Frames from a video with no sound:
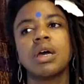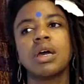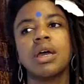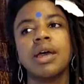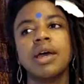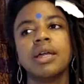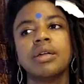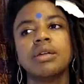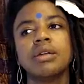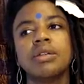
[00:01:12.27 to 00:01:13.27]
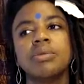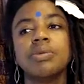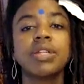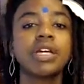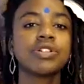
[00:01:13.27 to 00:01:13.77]
And the
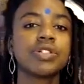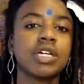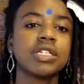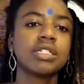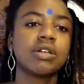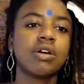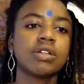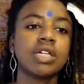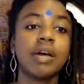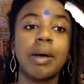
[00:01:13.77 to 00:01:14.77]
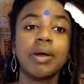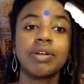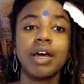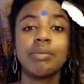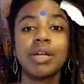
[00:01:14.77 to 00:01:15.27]
breathing exercise is called Timeout
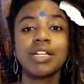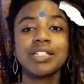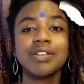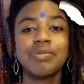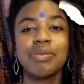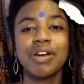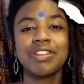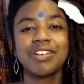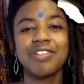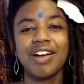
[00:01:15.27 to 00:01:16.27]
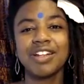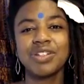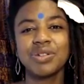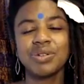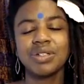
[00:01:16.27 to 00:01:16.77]
9 Minutes of Breath and
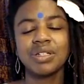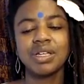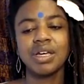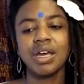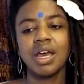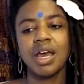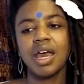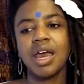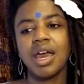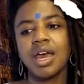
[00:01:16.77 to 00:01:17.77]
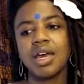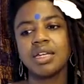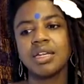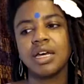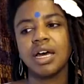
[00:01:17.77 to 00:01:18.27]
Gratitude.
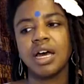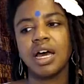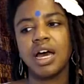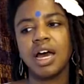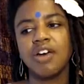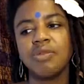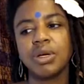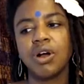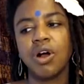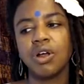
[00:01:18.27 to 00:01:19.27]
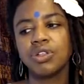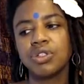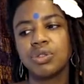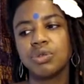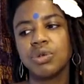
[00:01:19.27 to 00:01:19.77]
And I've been called
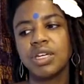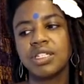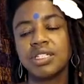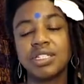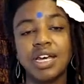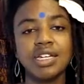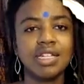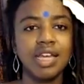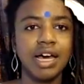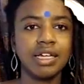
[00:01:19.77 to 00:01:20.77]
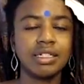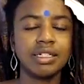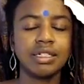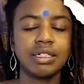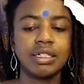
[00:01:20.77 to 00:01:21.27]
to extend that
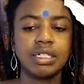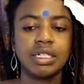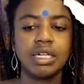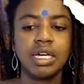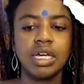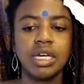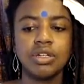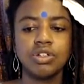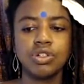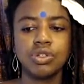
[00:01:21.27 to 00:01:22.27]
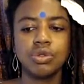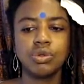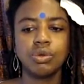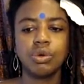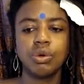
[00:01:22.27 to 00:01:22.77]
into